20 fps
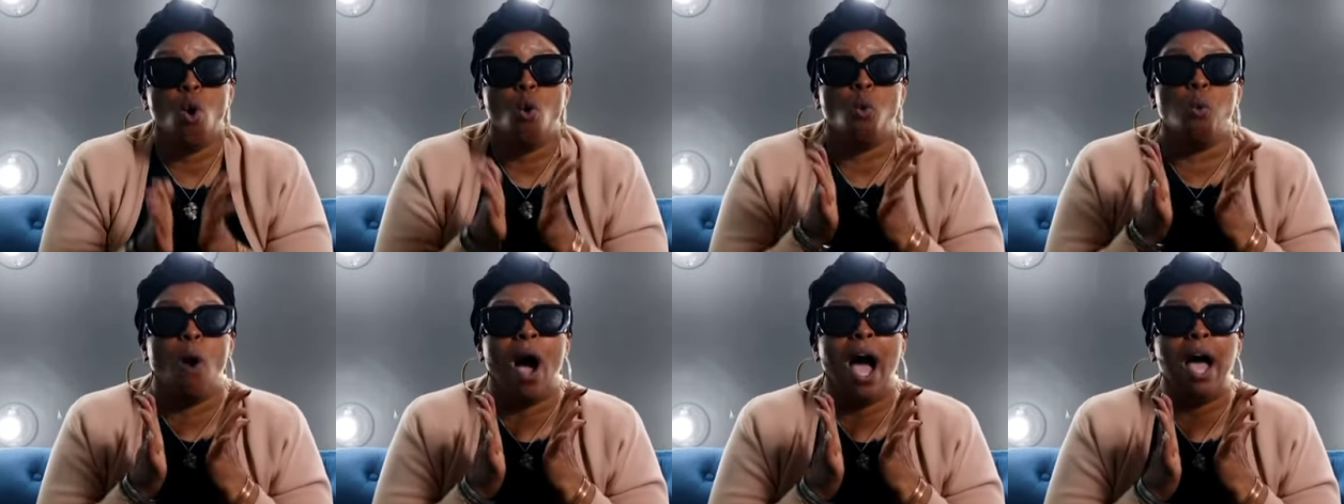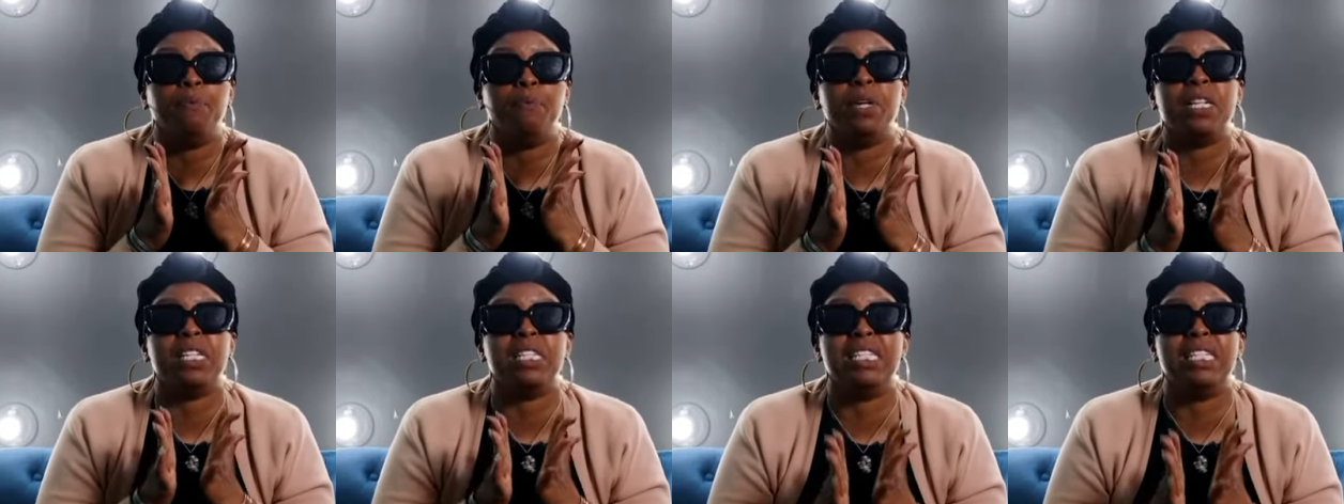why
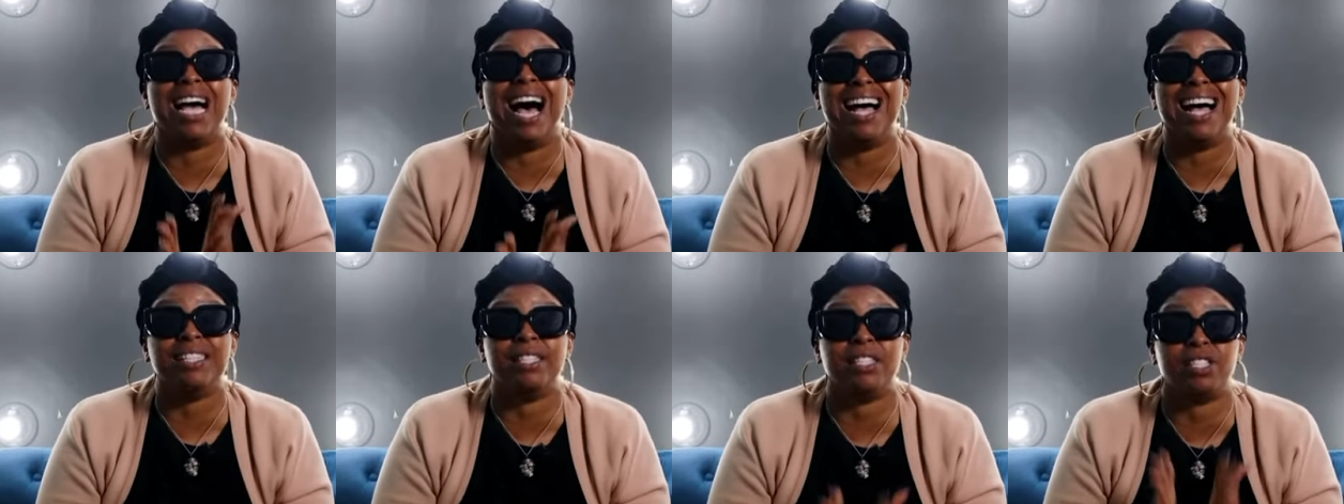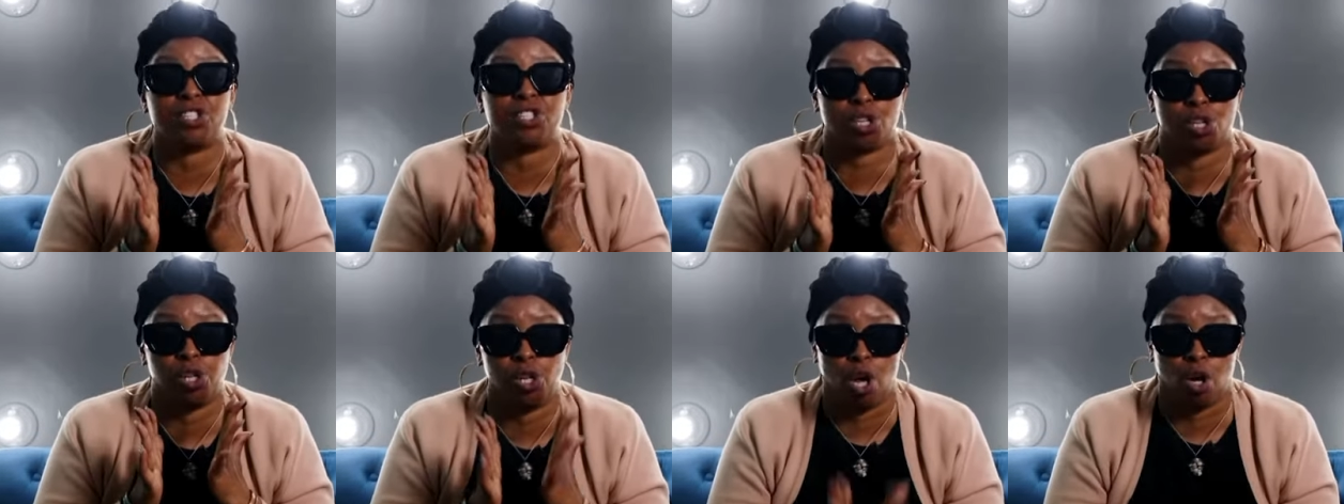would
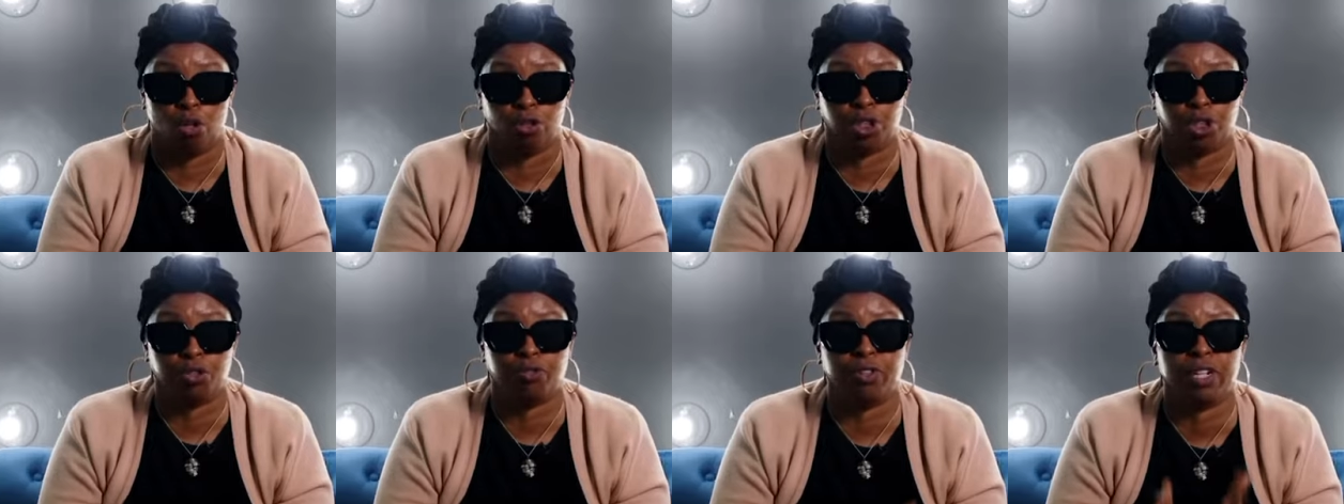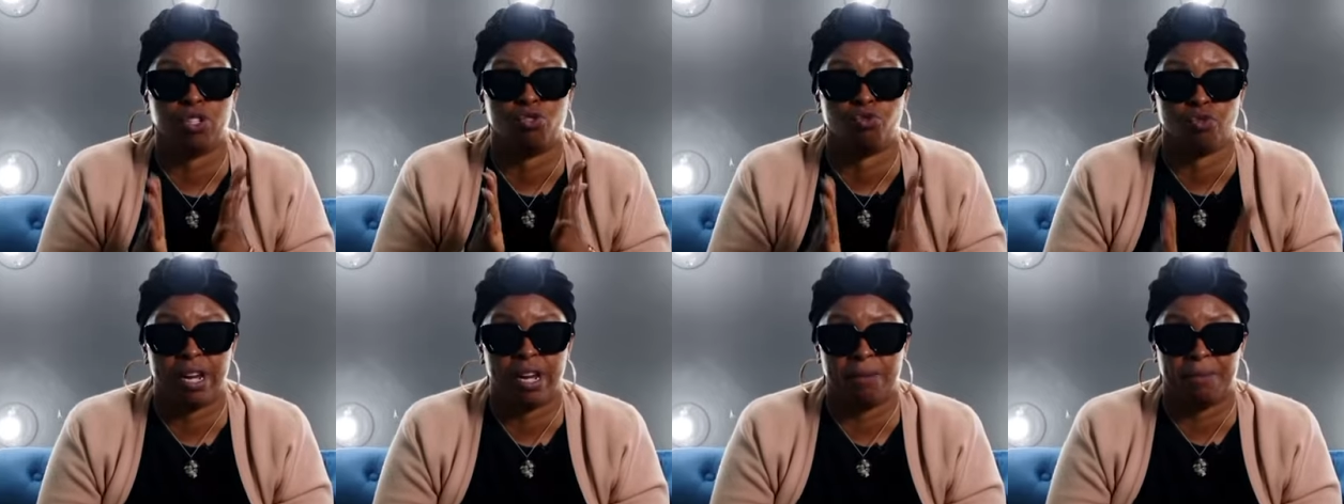non-disclosure
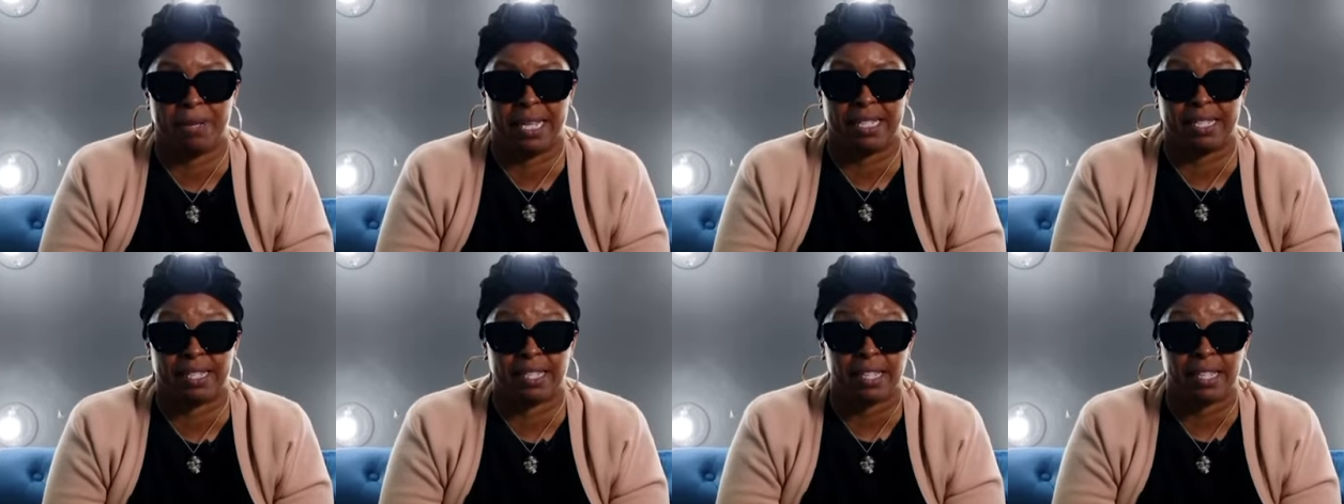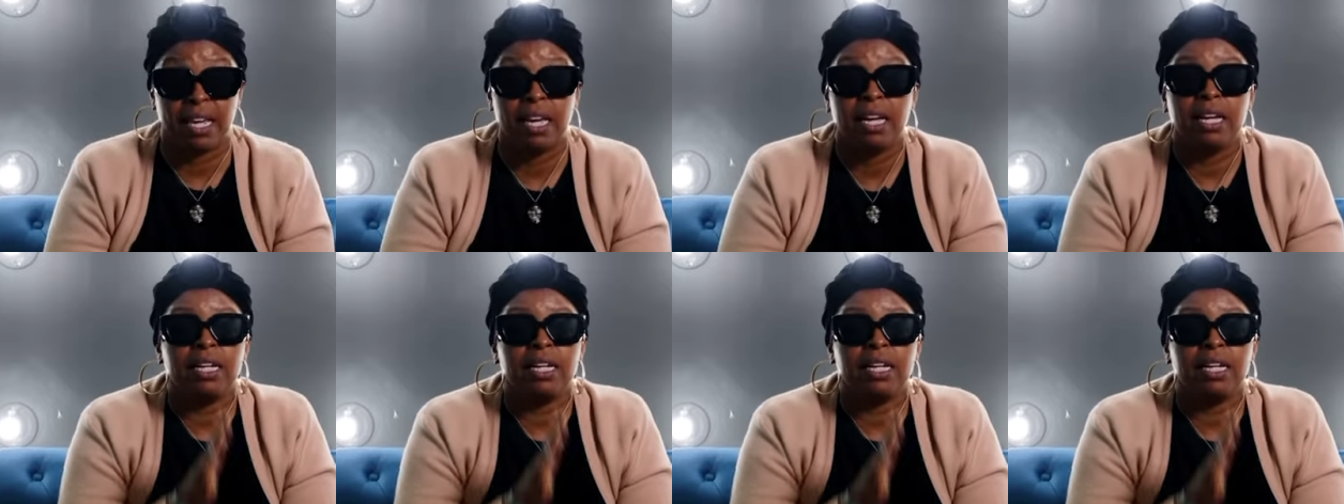agreements